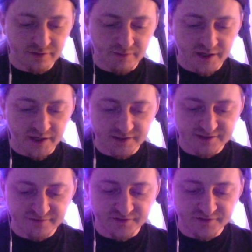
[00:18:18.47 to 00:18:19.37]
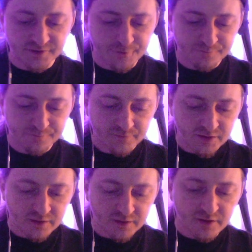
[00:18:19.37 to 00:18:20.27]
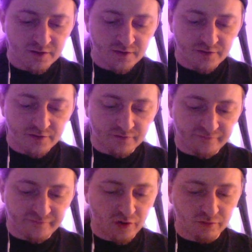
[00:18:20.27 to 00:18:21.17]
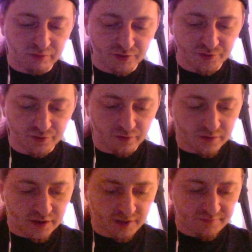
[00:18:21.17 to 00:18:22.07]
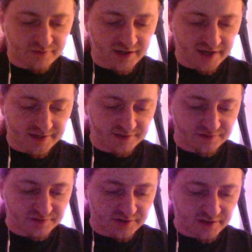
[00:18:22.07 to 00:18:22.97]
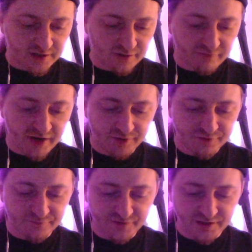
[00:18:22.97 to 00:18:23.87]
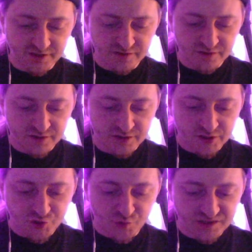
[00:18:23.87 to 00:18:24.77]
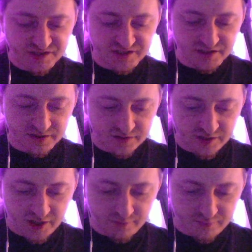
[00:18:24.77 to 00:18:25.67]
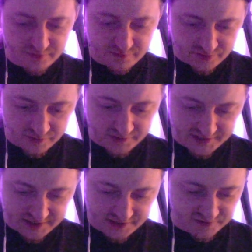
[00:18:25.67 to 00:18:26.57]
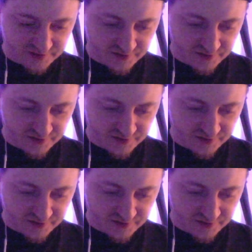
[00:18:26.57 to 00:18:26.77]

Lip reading: stiffened. The fog blew up the eddies around her feet, twisting up her legs.